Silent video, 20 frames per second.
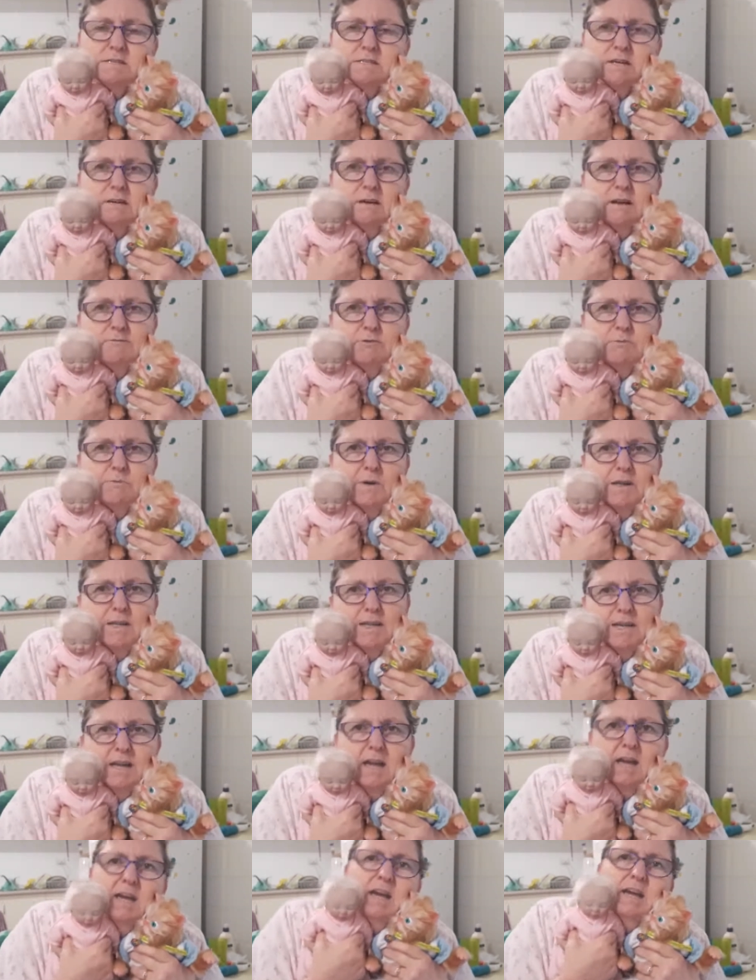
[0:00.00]
So
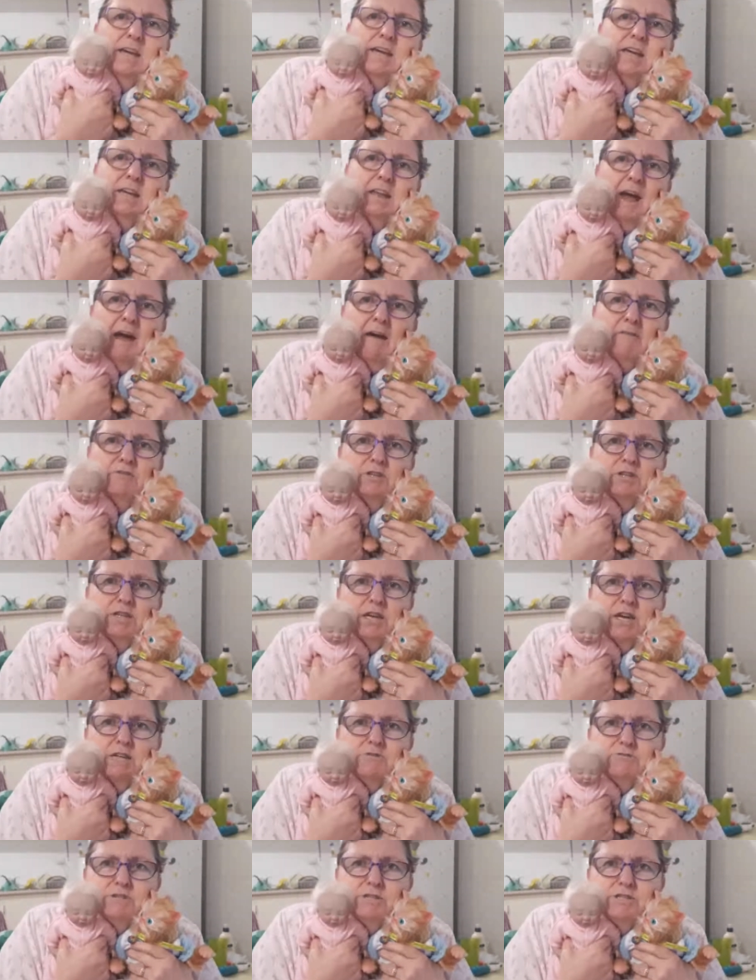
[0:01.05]
everybody, get out of
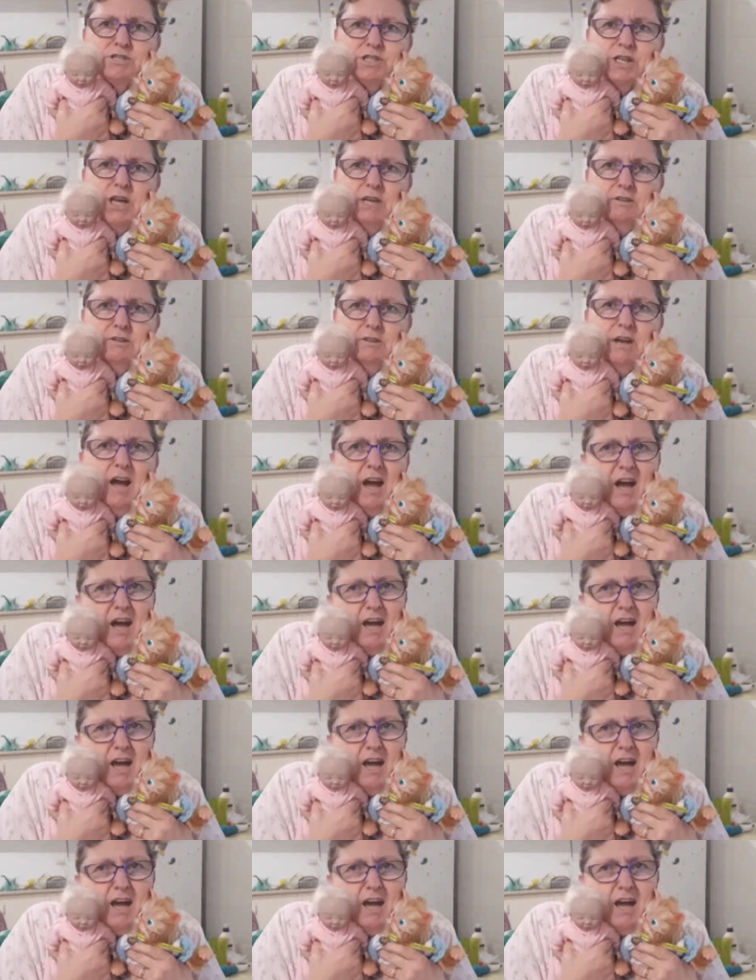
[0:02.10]
Deirdre's channel,